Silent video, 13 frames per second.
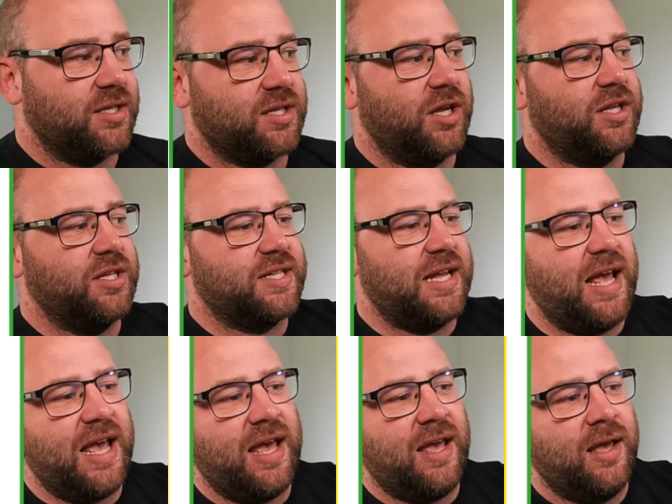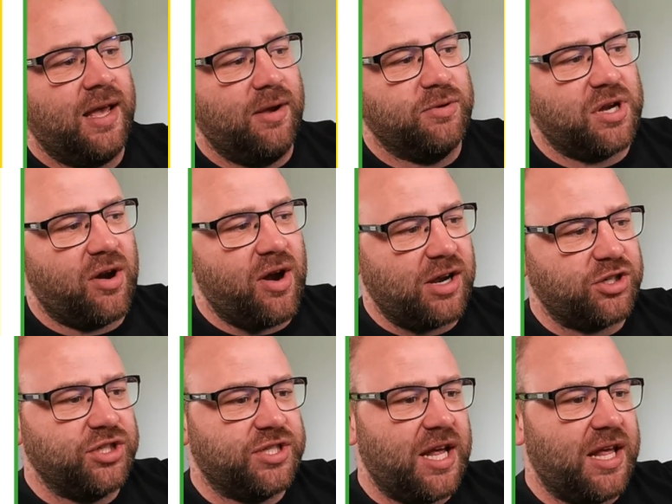So you can see here was our
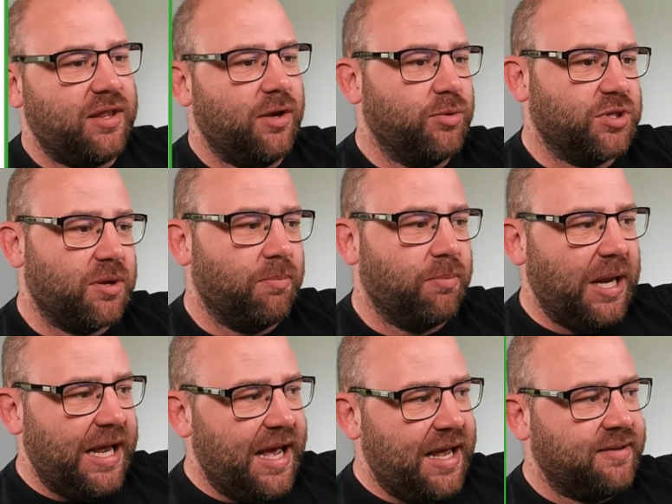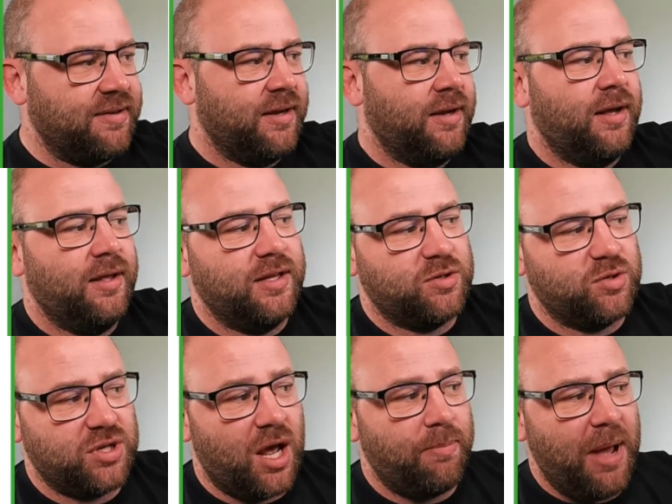action set that was completed. This
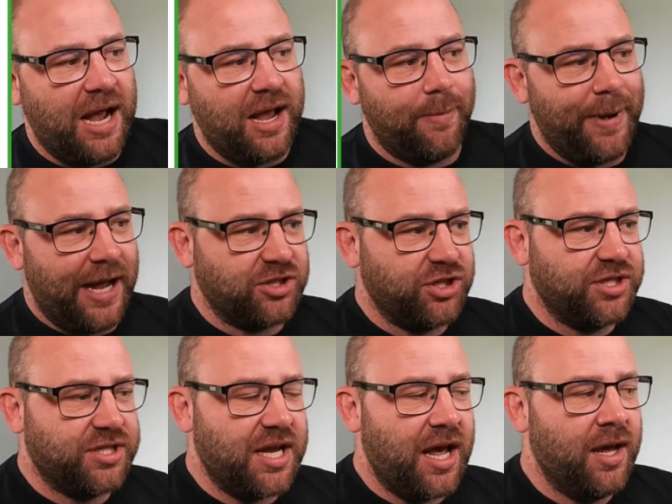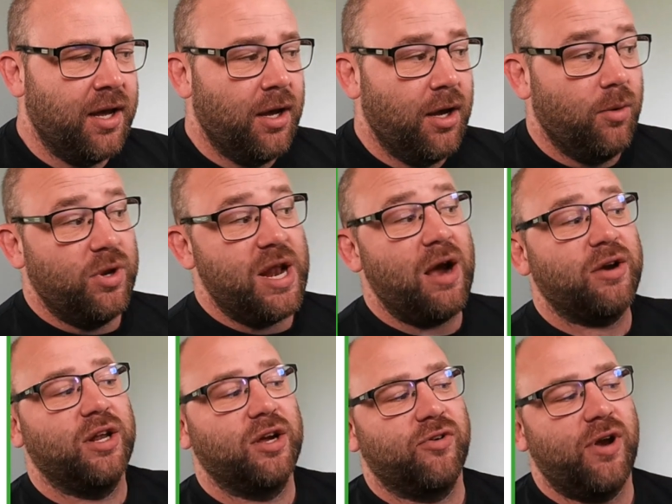was our backup action set. We're now going
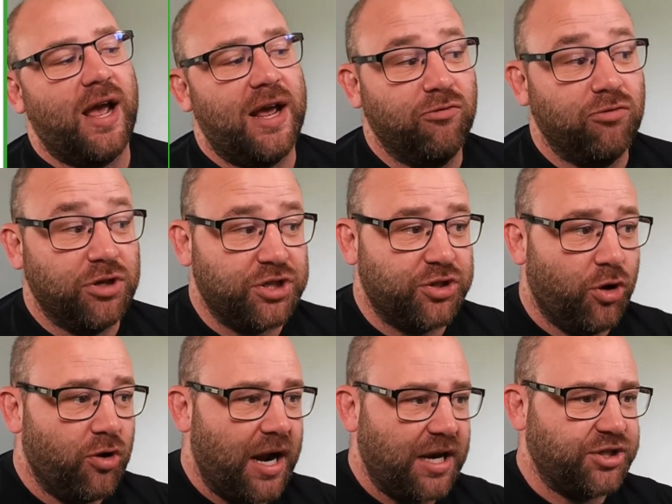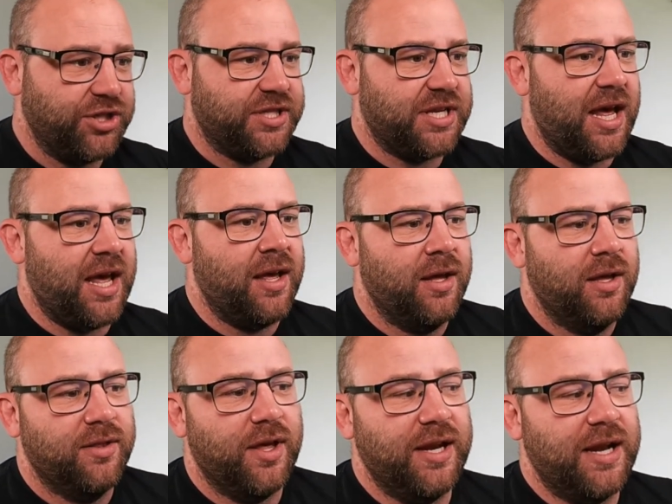to create a restore action set
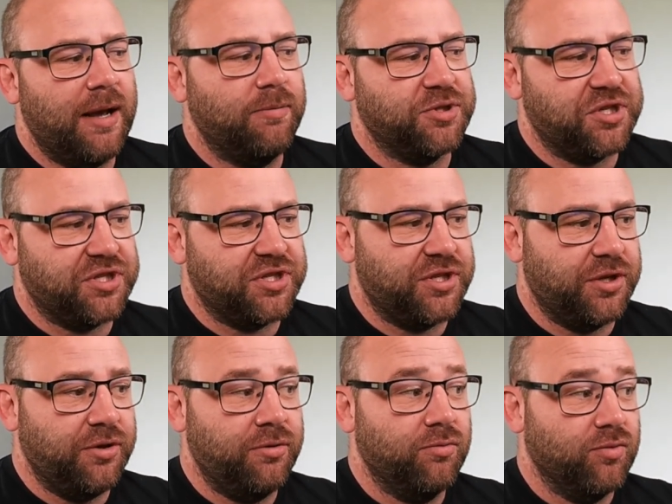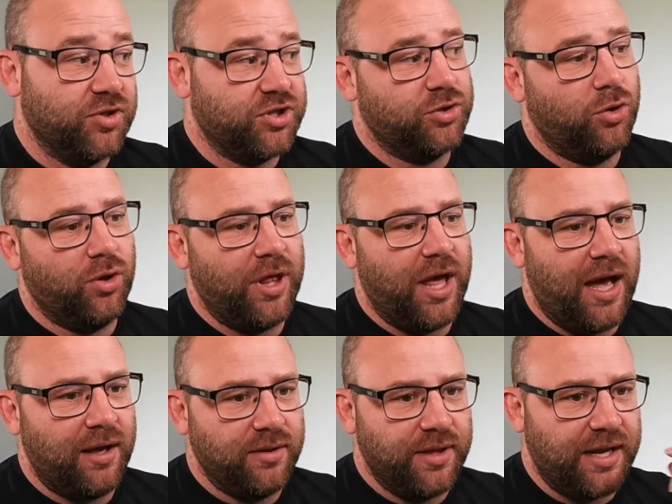that enables us to restore
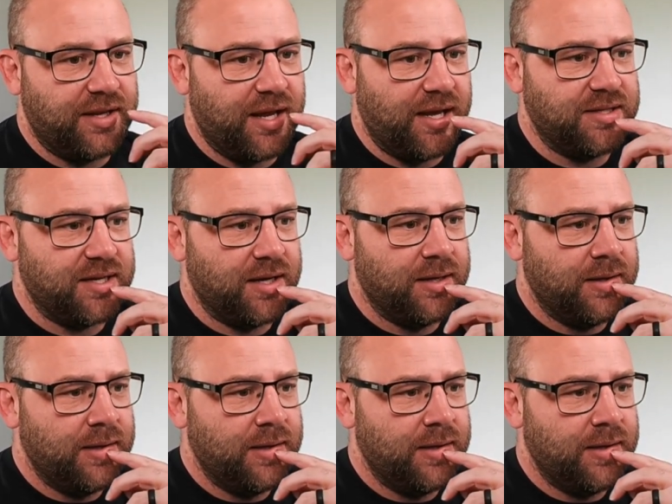that data.